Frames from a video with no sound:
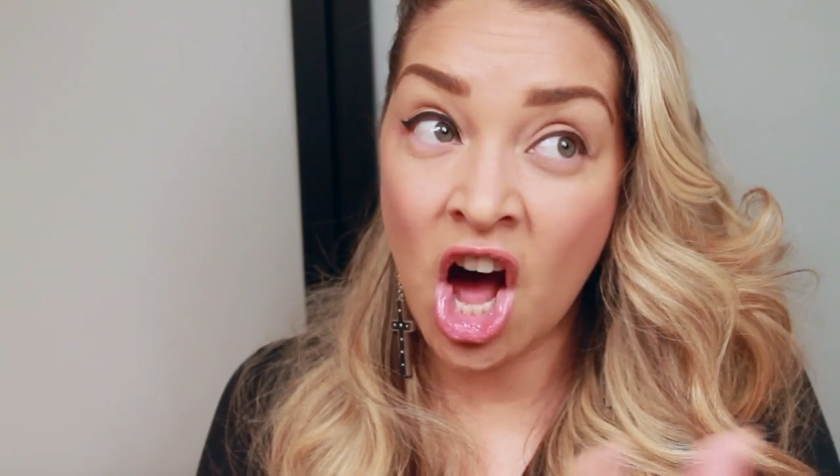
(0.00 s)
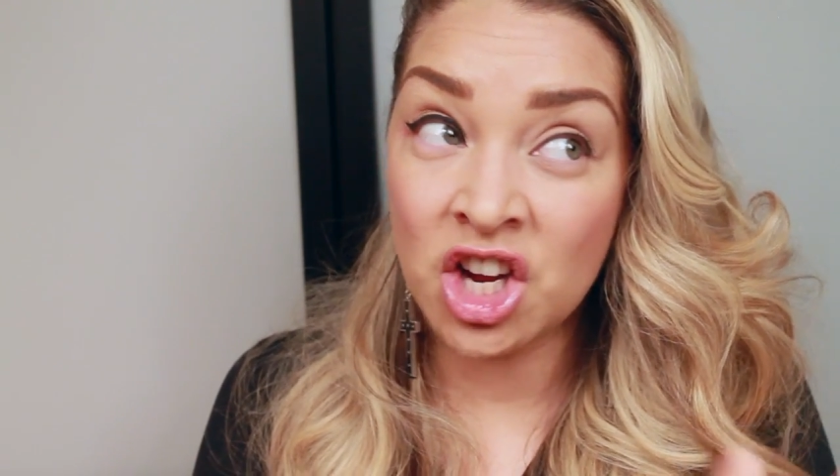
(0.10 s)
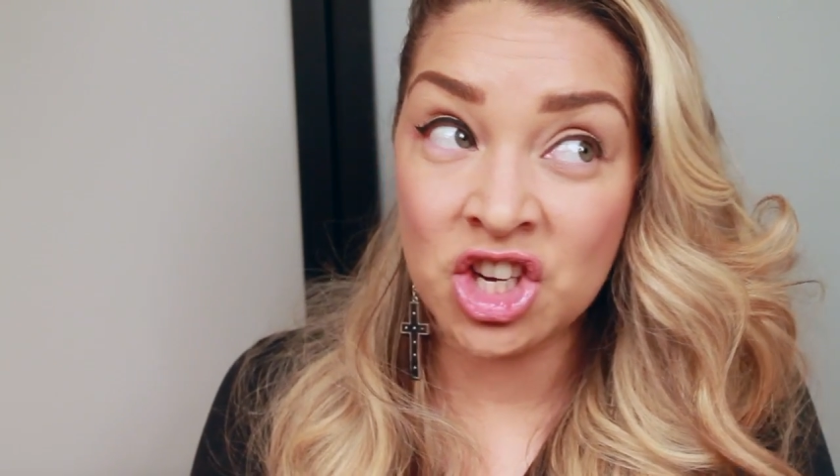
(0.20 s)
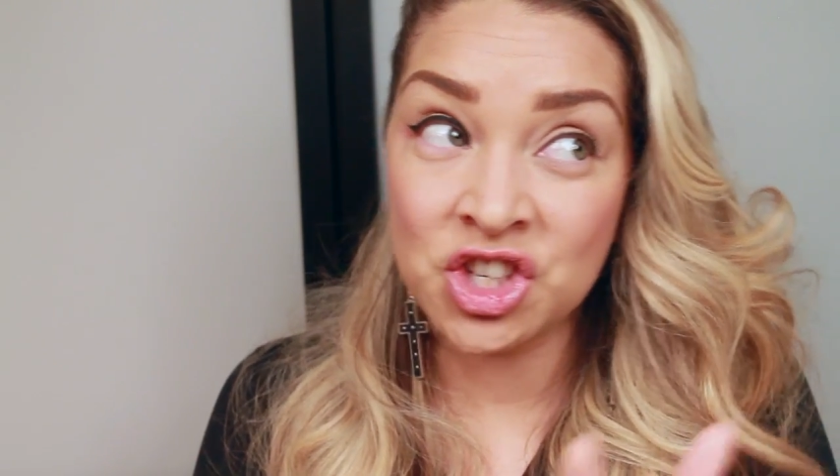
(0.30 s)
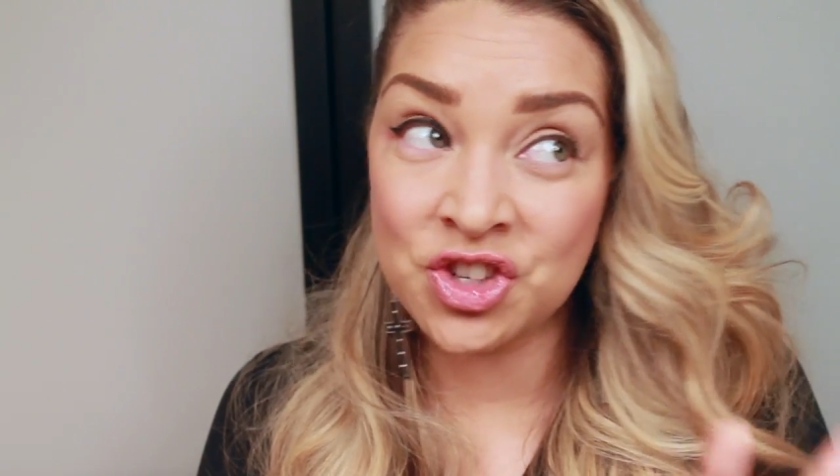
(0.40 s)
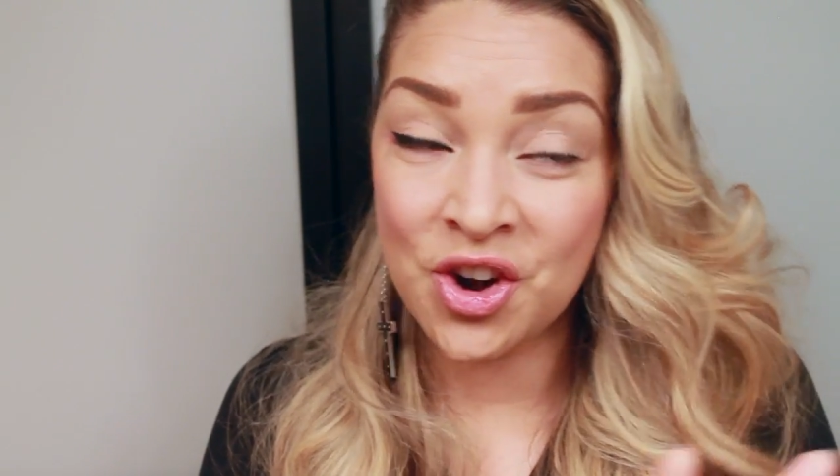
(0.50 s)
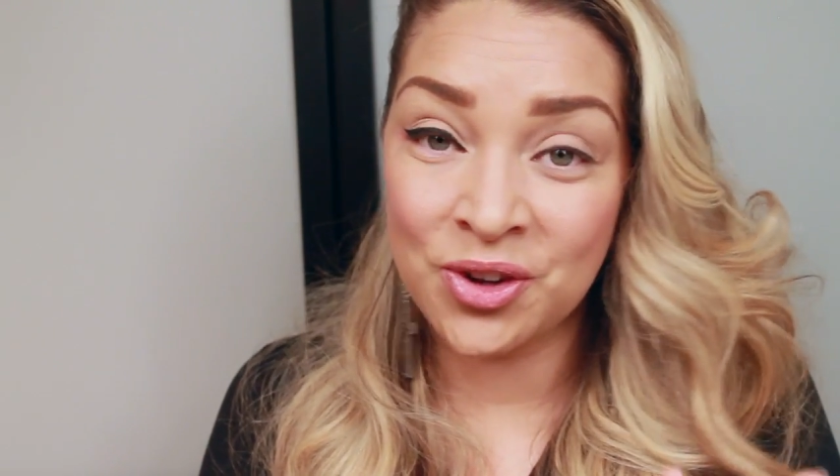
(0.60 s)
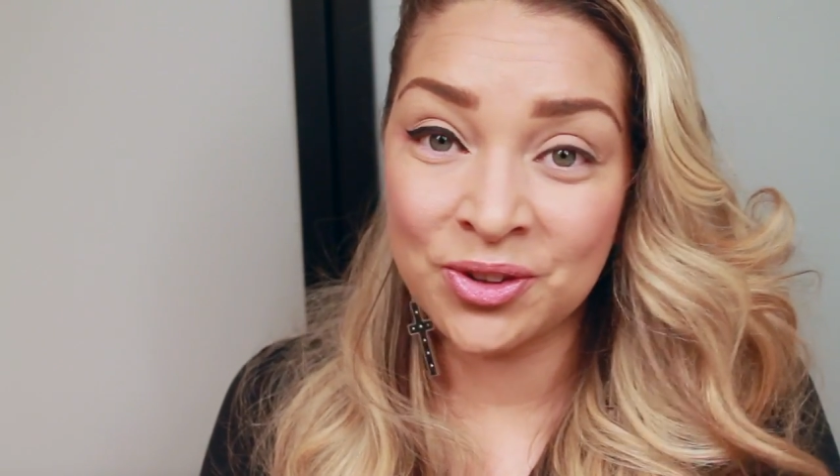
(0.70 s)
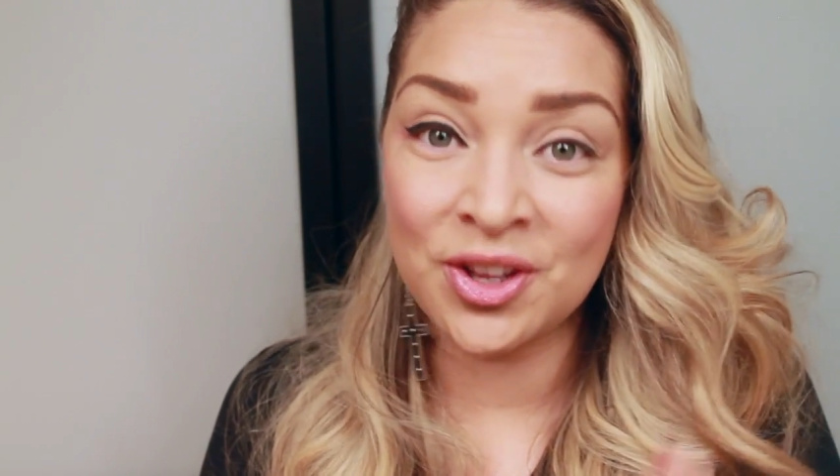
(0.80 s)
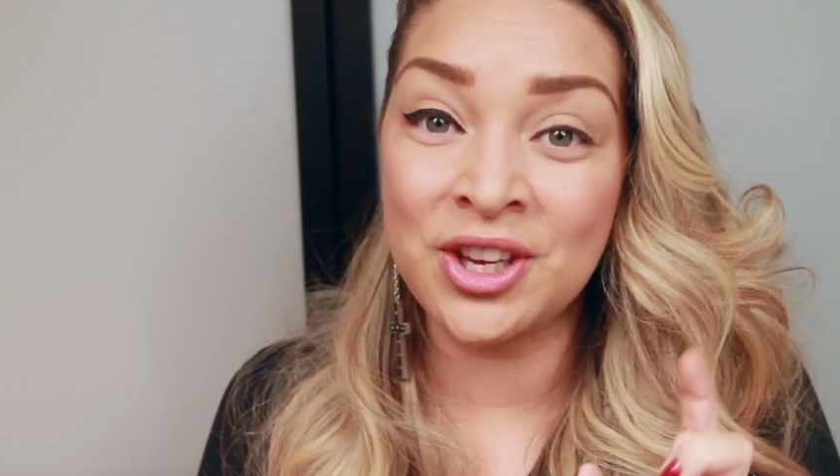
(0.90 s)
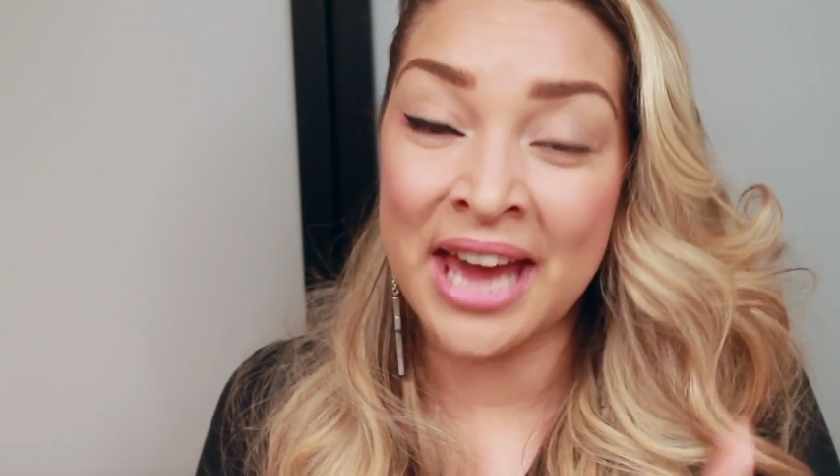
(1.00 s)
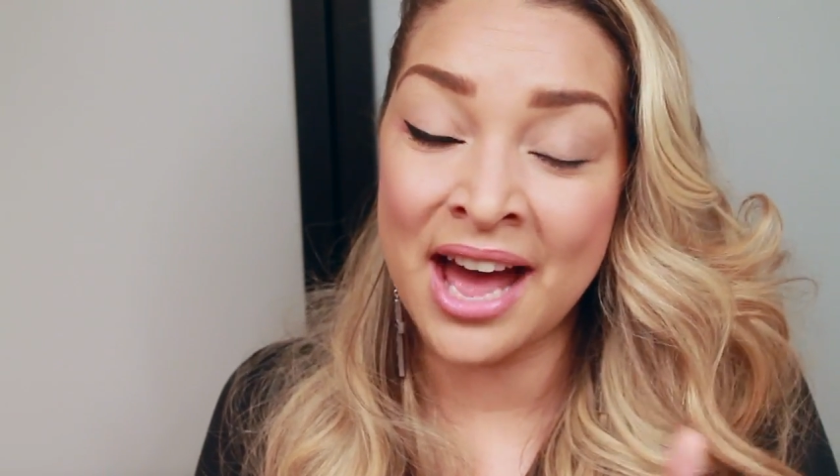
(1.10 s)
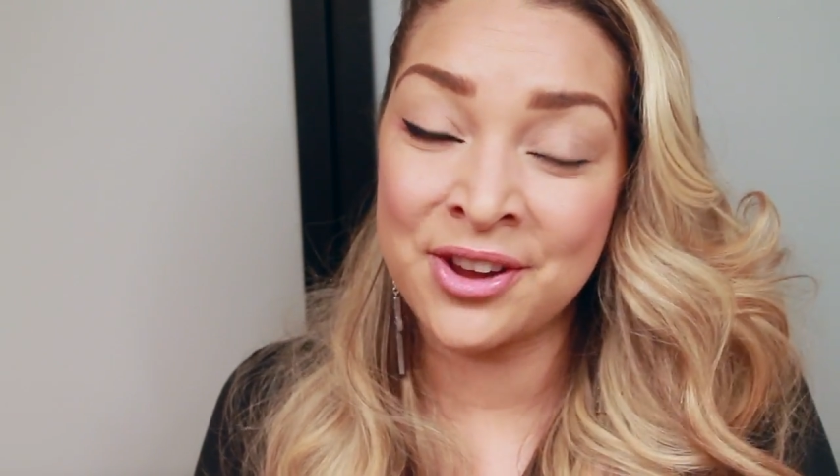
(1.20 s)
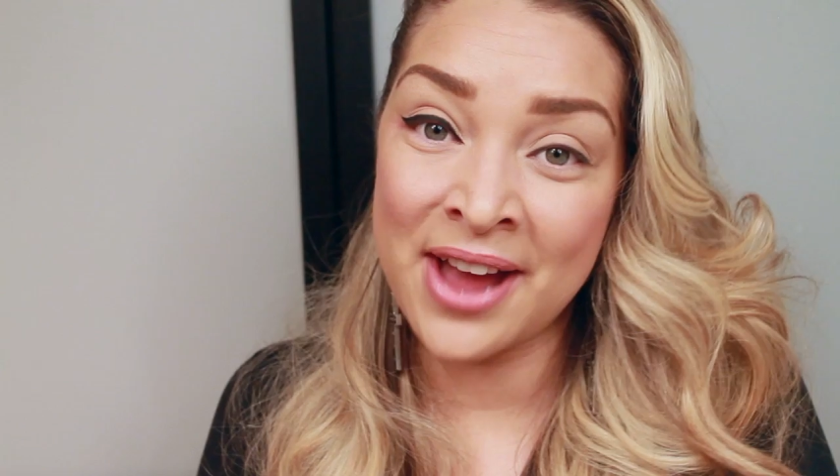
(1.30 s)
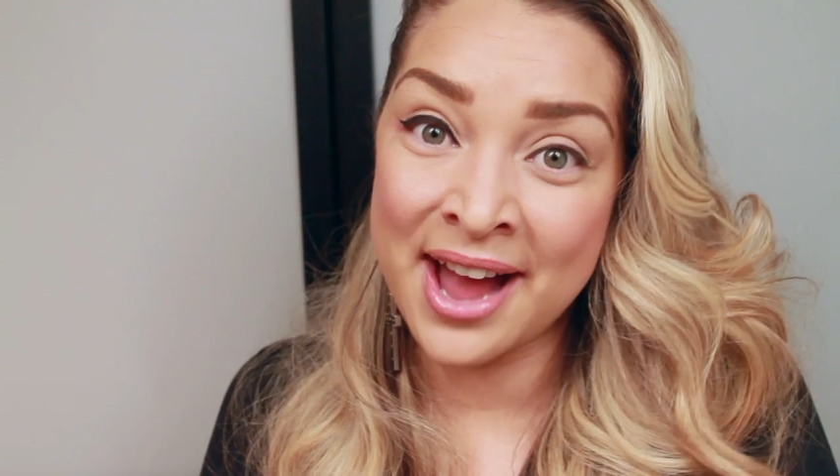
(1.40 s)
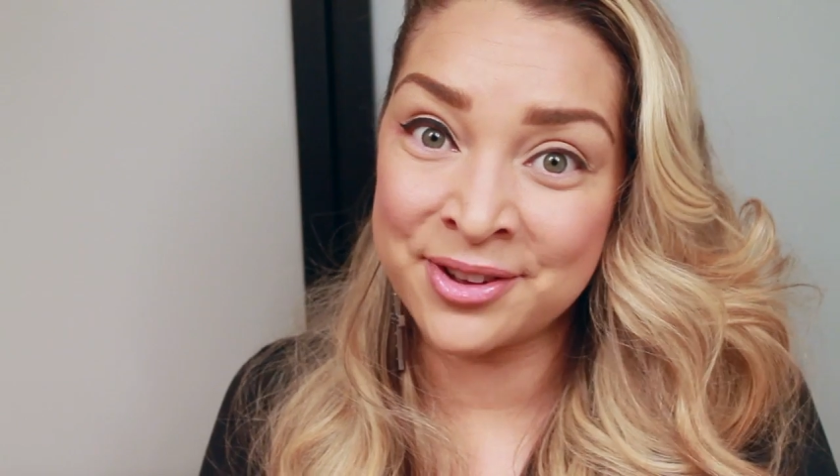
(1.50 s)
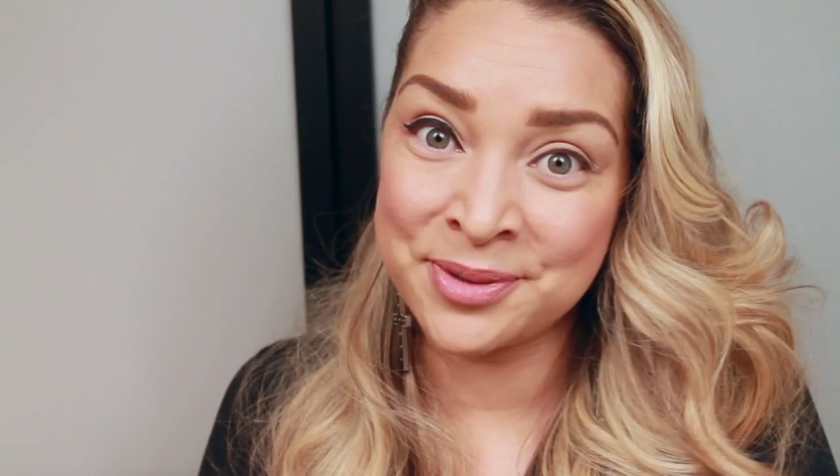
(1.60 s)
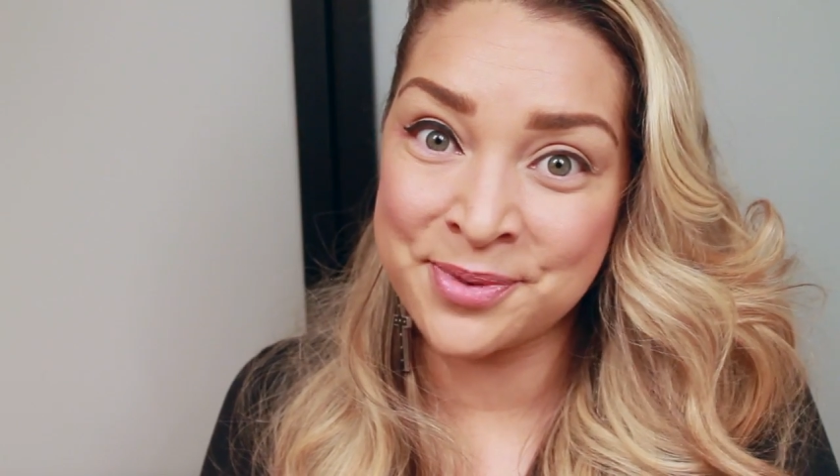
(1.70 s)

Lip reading: uncontrolled, then get out your angle